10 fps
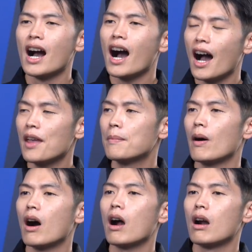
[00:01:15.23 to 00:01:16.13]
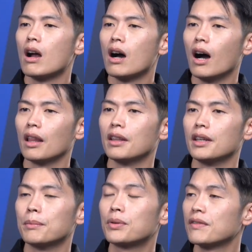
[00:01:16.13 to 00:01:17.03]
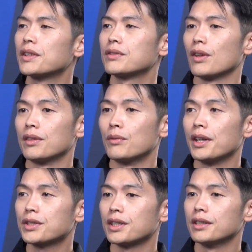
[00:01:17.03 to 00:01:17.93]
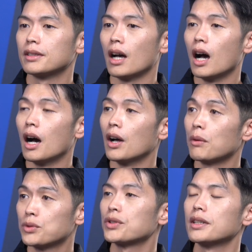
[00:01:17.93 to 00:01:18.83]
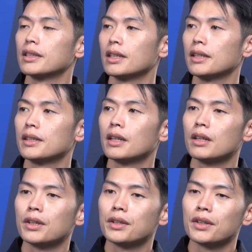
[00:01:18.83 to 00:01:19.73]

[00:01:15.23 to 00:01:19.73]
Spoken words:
high bar on the previous generation of Trinity. Yeah.